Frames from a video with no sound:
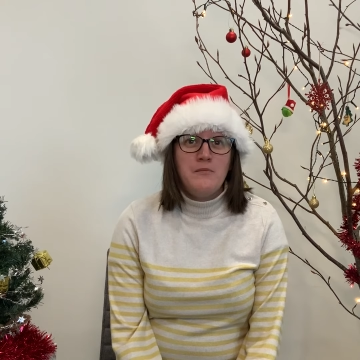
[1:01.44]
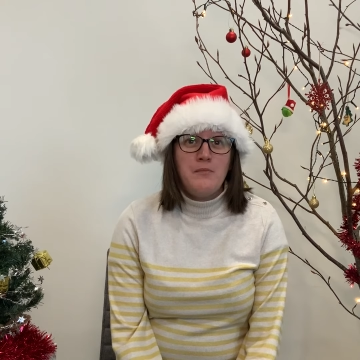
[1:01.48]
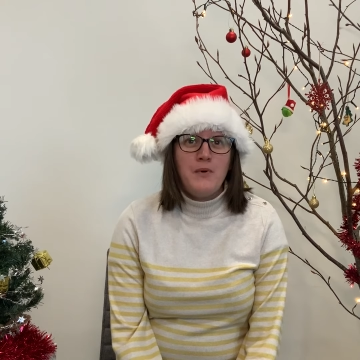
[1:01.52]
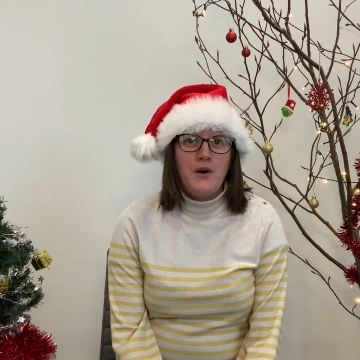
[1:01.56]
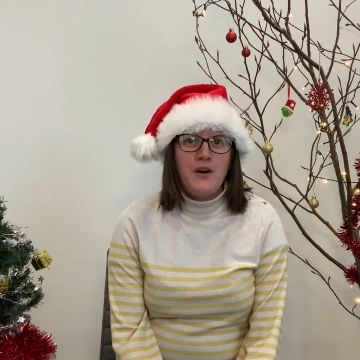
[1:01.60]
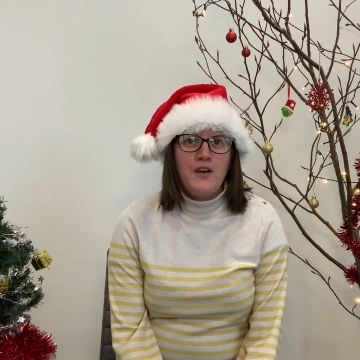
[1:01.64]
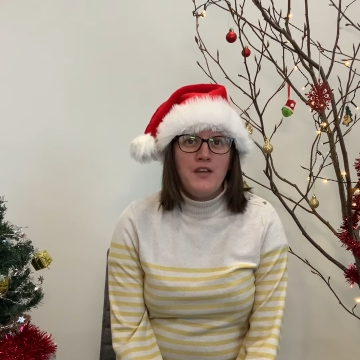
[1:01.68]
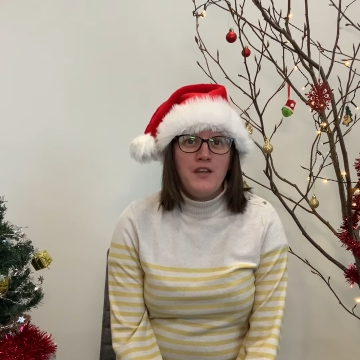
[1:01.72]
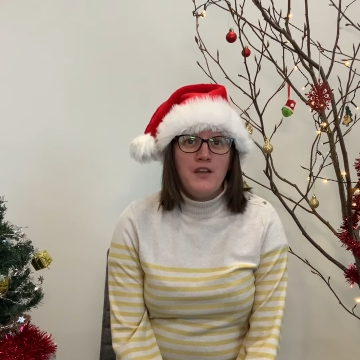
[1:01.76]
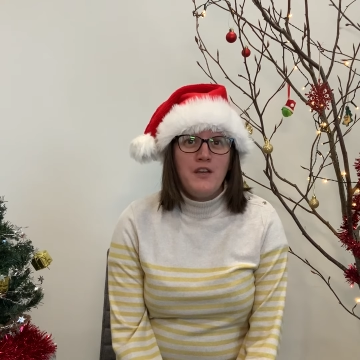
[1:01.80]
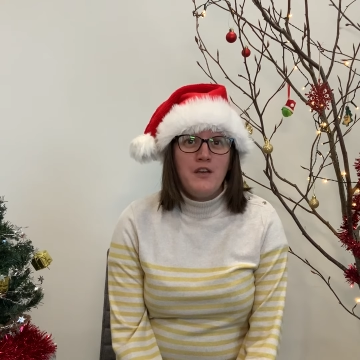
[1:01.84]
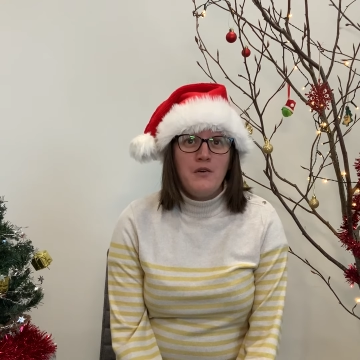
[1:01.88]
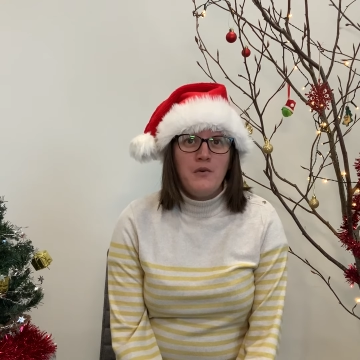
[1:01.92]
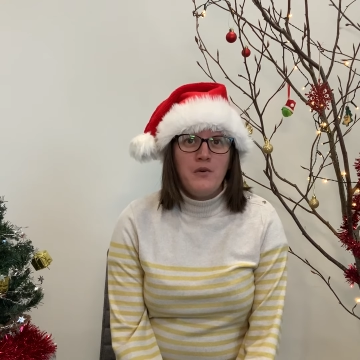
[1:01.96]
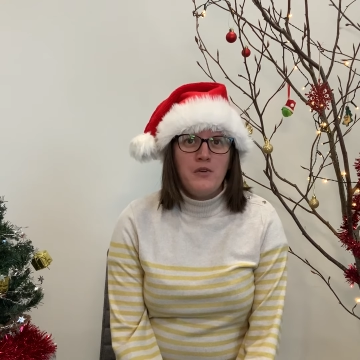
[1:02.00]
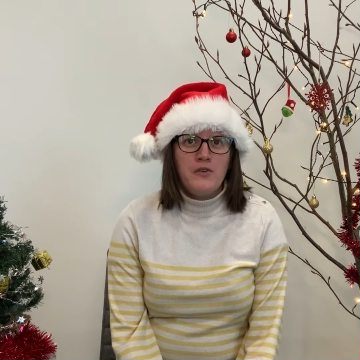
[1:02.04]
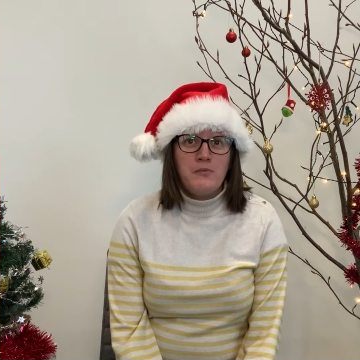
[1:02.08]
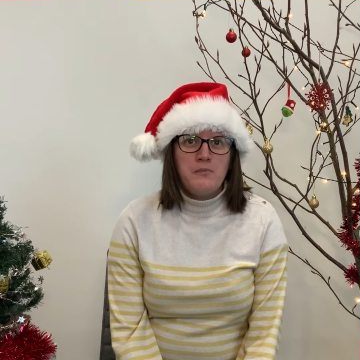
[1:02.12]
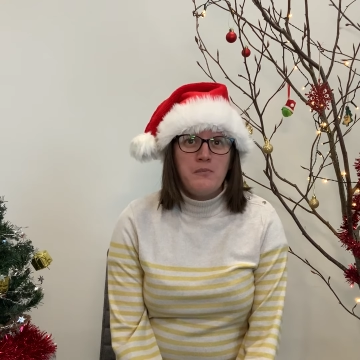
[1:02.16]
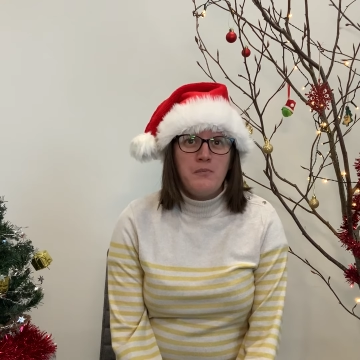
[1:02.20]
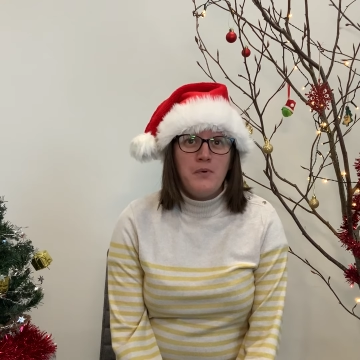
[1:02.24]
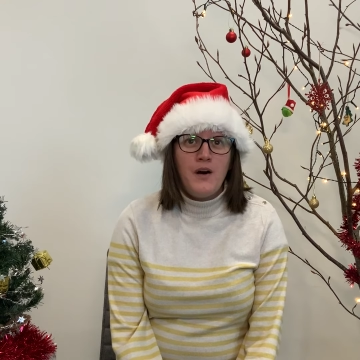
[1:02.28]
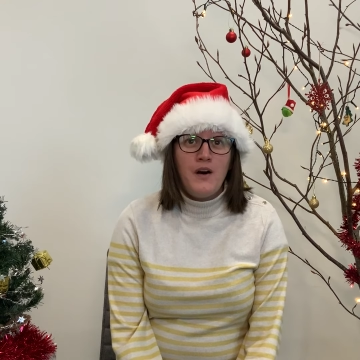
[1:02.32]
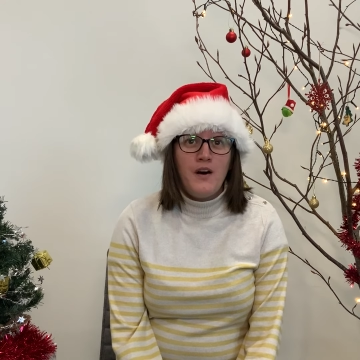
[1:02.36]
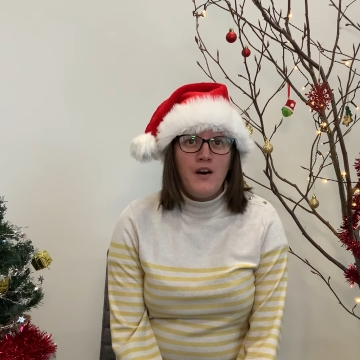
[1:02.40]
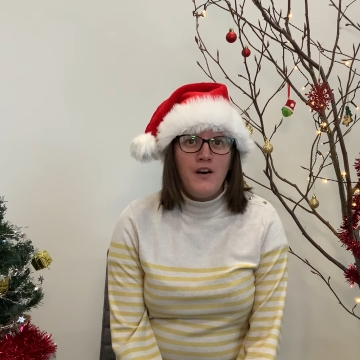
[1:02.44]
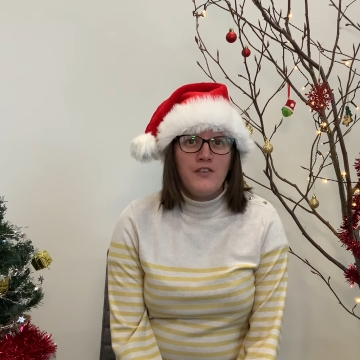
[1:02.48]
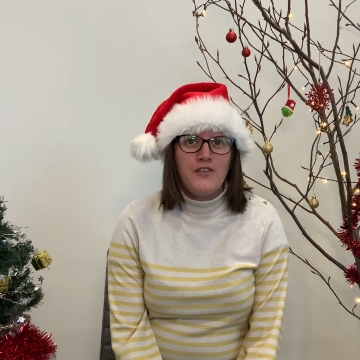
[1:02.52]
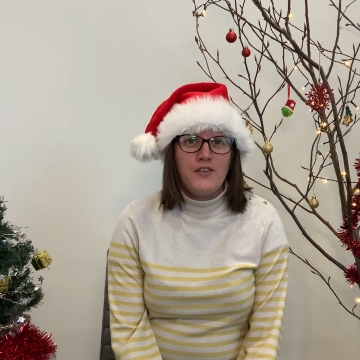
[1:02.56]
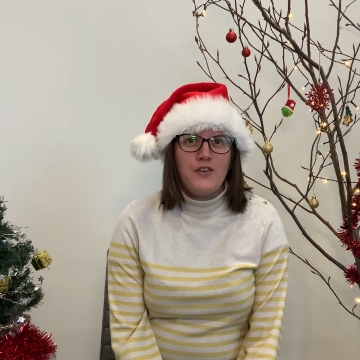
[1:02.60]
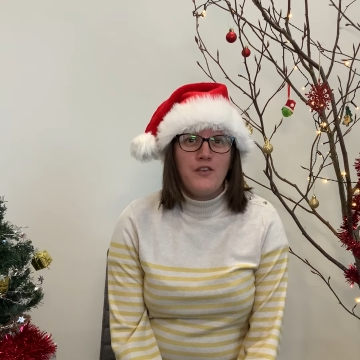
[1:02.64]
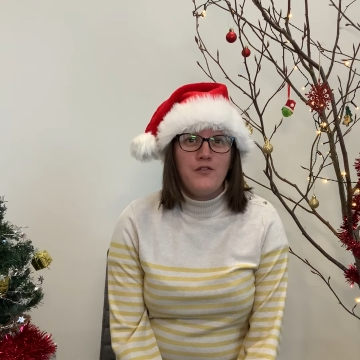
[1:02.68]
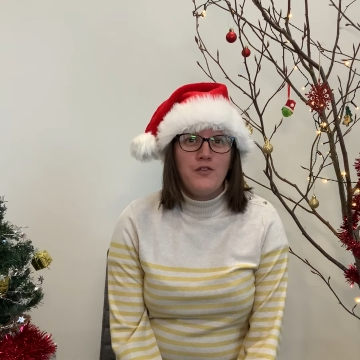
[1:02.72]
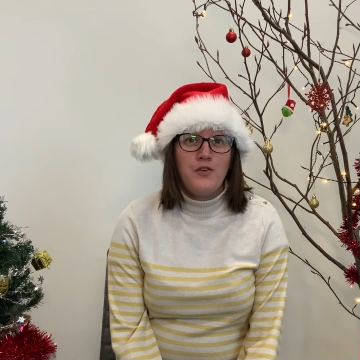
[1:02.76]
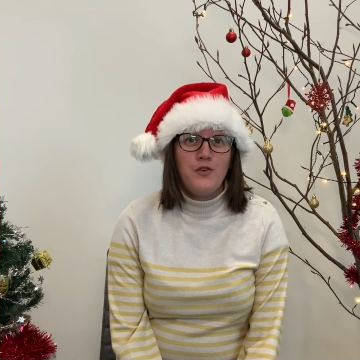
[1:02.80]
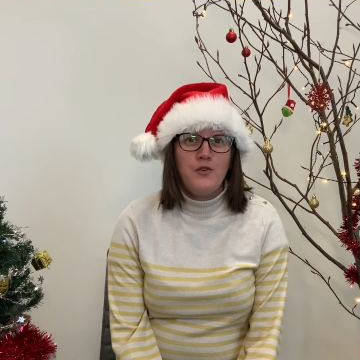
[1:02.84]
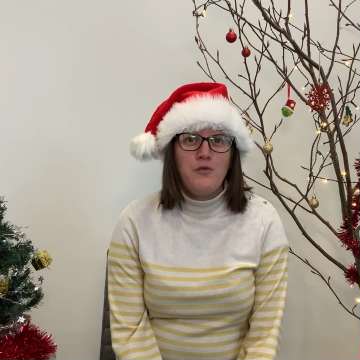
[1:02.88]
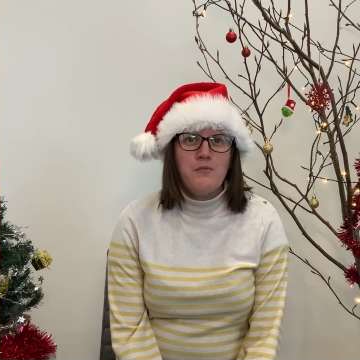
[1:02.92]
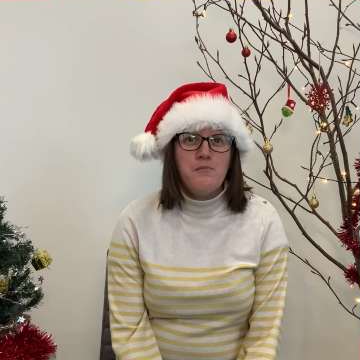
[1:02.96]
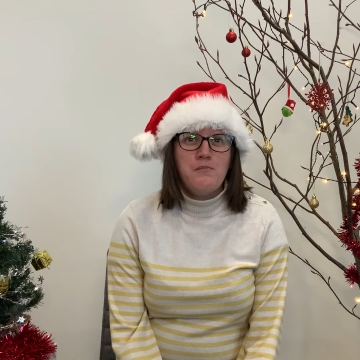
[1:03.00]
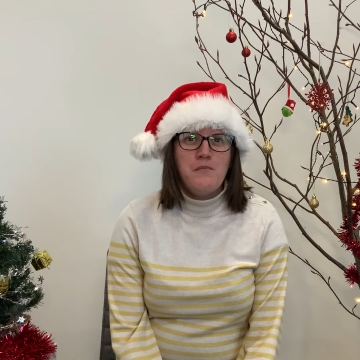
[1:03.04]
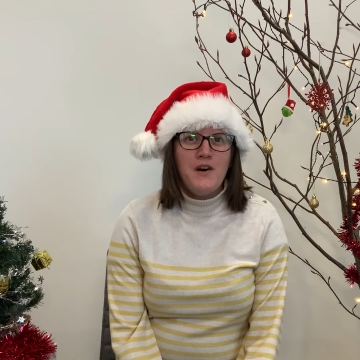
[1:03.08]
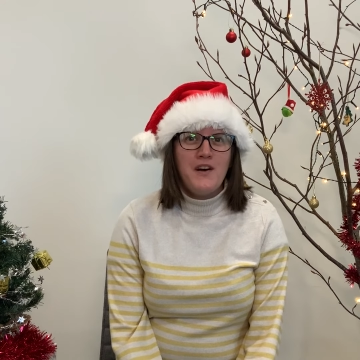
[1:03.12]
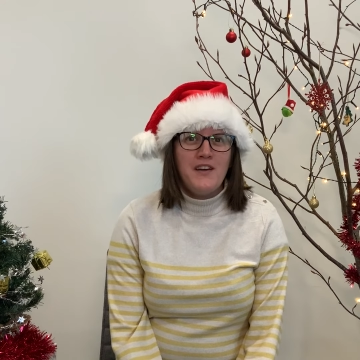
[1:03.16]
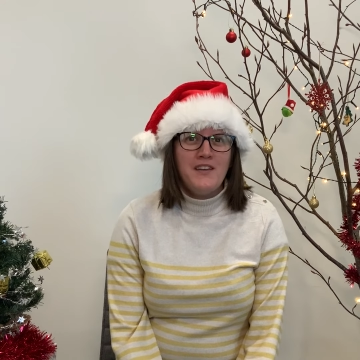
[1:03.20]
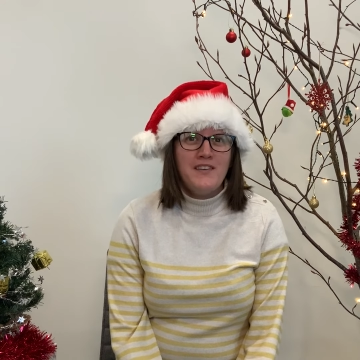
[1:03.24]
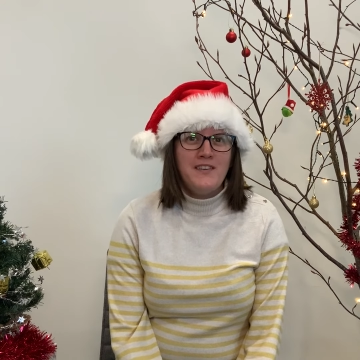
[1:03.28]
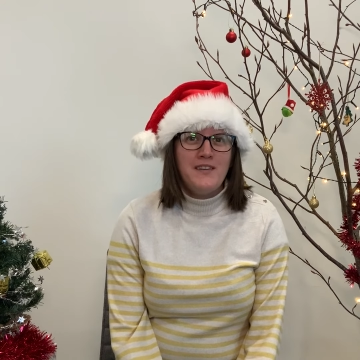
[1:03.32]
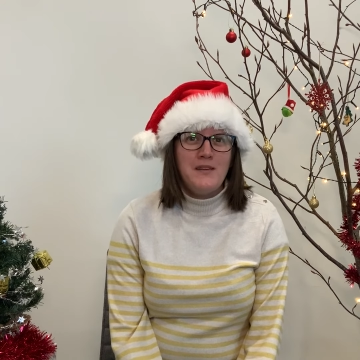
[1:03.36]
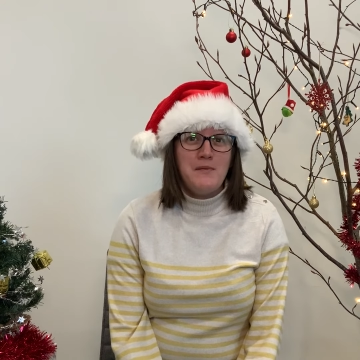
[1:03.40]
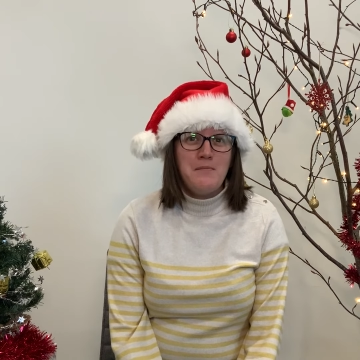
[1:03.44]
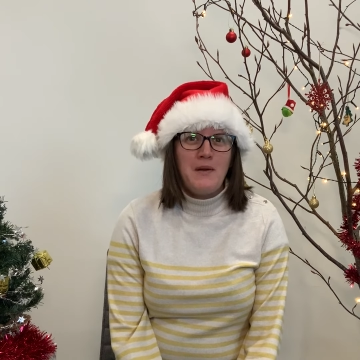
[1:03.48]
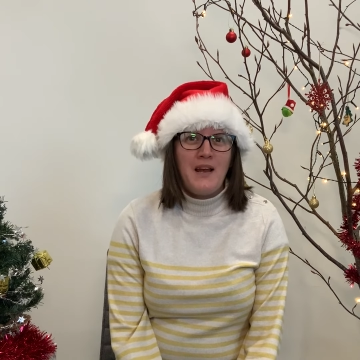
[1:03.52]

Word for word: by you as part of your mighty